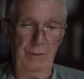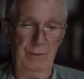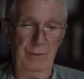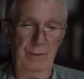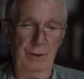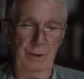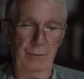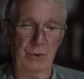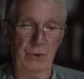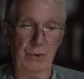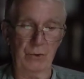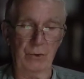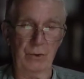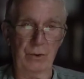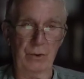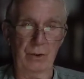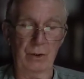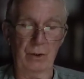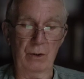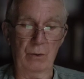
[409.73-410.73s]
I'm sure you
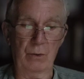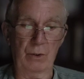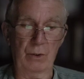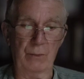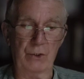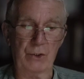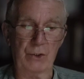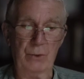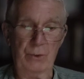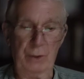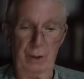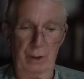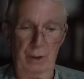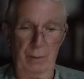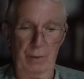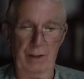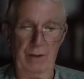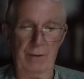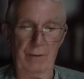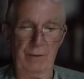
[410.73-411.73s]
know what I'm talking about,